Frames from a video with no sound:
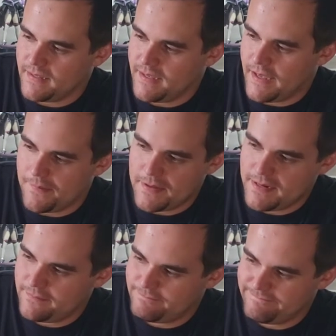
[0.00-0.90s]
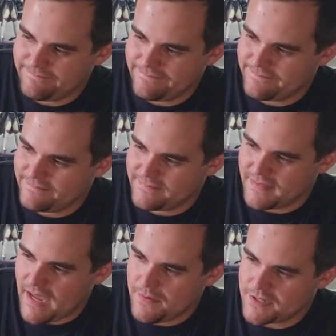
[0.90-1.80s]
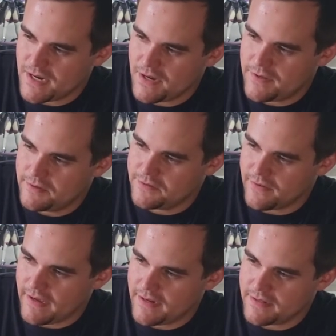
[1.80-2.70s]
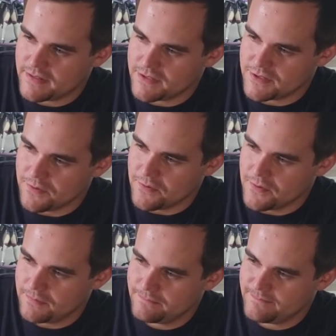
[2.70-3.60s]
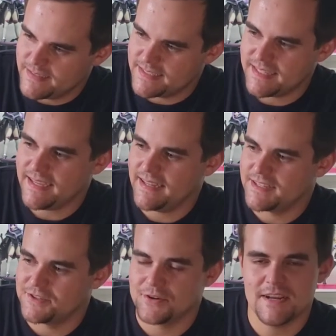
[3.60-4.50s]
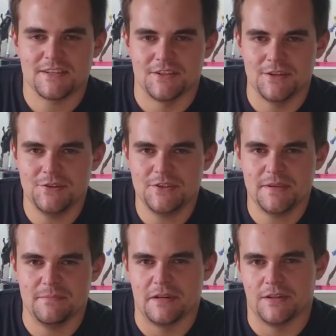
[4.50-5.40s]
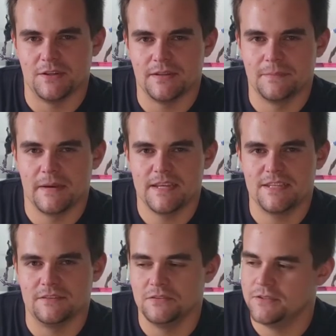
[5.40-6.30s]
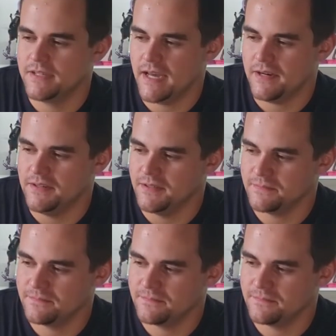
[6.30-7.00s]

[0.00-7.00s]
I mean, I'm just not a huge fan of the sword. It's like, it's translucent, but it makes it look kind